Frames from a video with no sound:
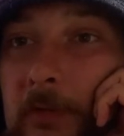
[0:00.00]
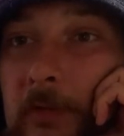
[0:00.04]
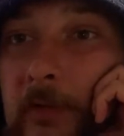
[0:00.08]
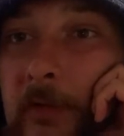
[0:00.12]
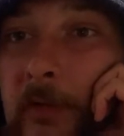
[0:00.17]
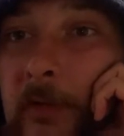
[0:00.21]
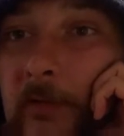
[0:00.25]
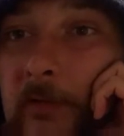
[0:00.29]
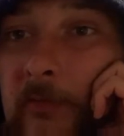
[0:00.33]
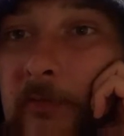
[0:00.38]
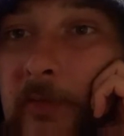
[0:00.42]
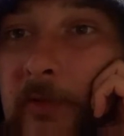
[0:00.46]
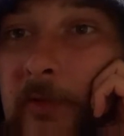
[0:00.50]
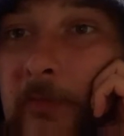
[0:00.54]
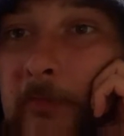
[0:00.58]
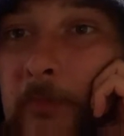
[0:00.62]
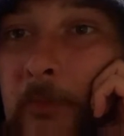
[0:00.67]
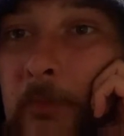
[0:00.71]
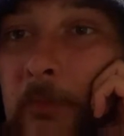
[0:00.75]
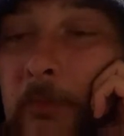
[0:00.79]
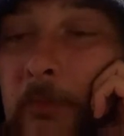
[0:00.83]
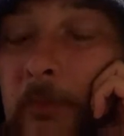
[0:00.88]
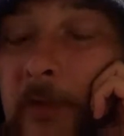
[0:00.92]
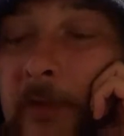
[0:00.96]
Sorry, more
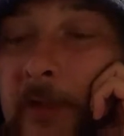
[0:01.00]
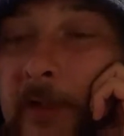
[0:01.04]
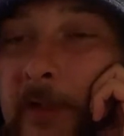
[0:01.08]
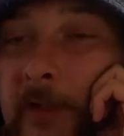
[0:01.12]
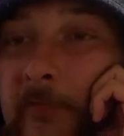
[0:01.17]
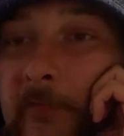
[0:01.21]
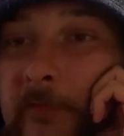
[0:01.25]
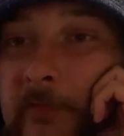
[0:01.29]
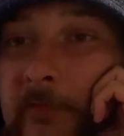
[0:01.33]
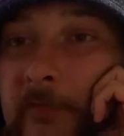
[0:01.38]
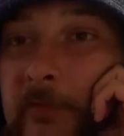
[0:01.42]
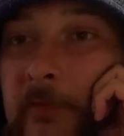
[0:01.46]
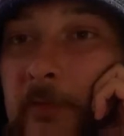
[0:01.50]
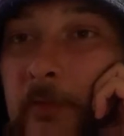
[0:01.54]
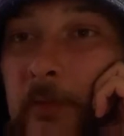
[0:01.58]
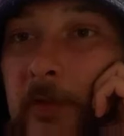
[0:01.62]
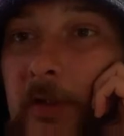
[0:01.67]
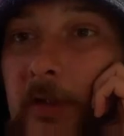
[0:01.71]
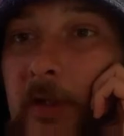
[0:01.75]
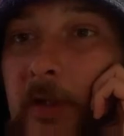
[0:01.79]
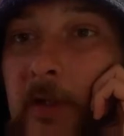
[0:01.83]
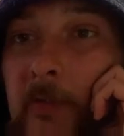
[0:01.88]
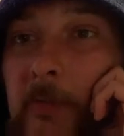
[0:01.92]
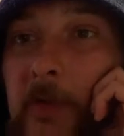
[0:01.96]
money every 2
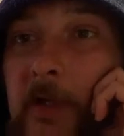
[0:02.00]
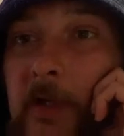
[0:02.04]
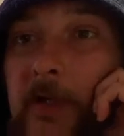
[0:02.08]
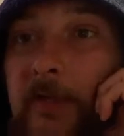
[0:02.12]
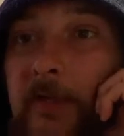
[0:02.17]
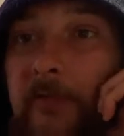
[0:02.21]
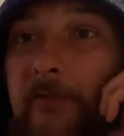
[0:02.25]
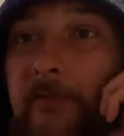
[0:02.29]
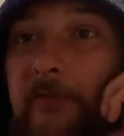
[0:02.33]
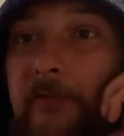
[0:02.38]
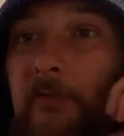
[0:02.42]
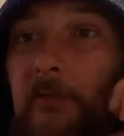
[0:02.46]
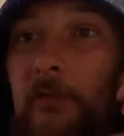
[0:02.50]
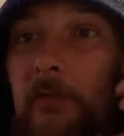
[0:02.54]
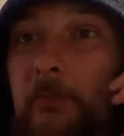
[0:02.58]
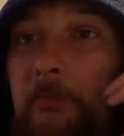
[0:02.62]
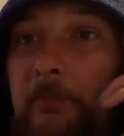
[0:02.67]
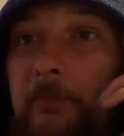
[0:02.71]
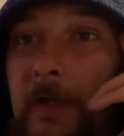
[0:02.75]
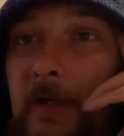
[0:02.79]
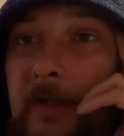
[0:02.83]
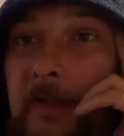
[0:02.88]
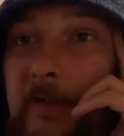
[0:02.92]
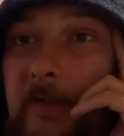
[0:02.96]
weeks paid into your
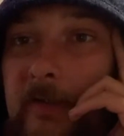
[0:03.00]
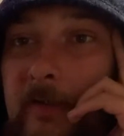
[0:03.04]
bank